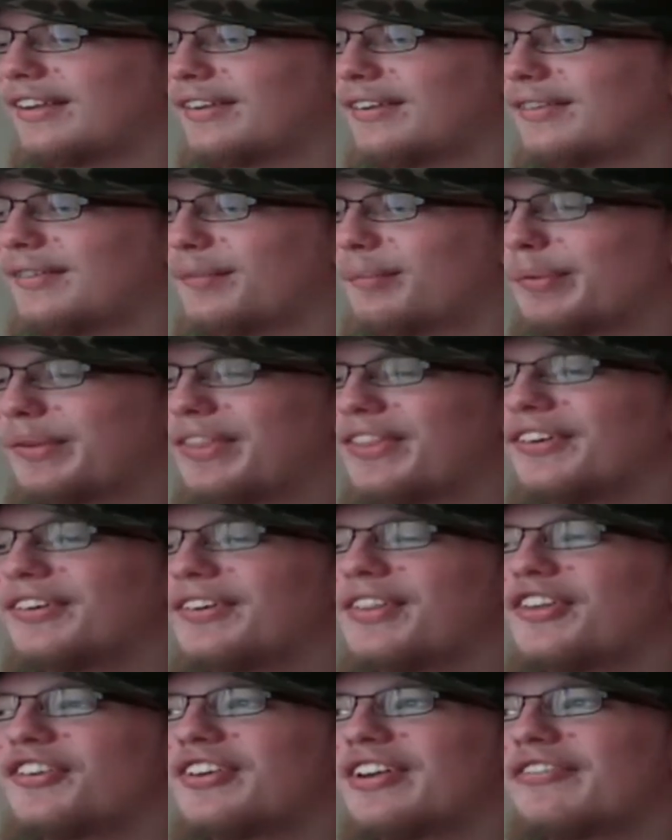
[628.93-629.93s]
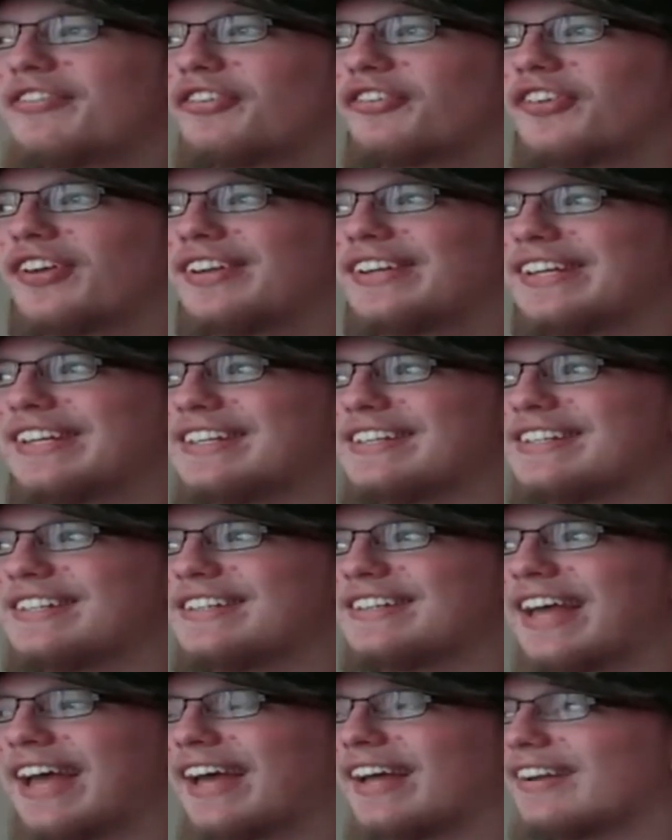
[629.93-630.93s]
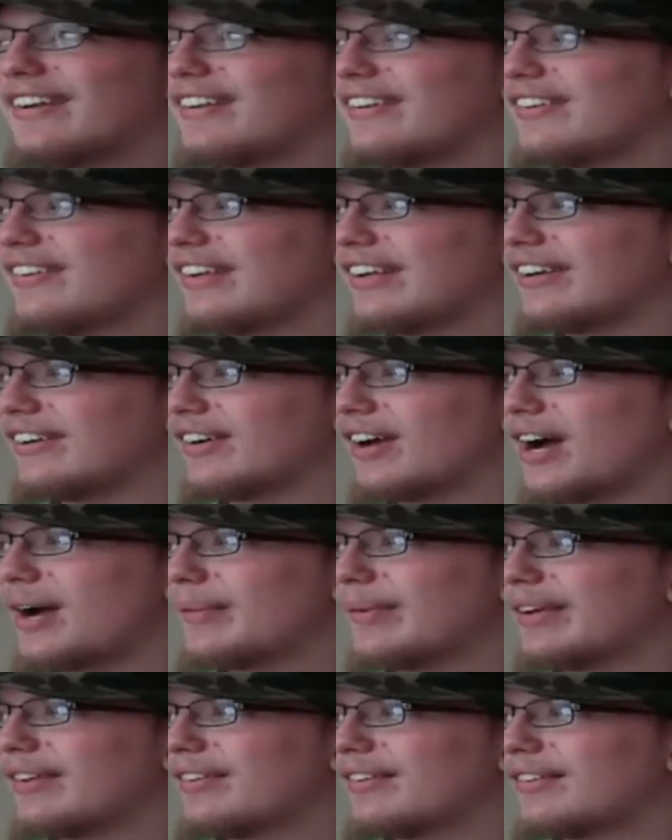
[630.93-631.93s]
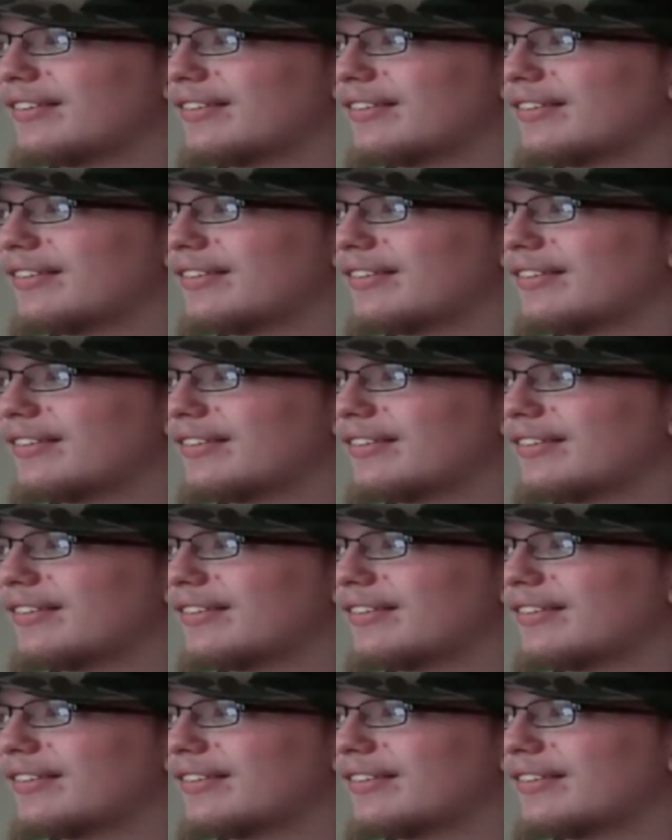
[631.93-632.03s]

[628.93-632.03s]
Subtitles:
But they're never really dead in comics.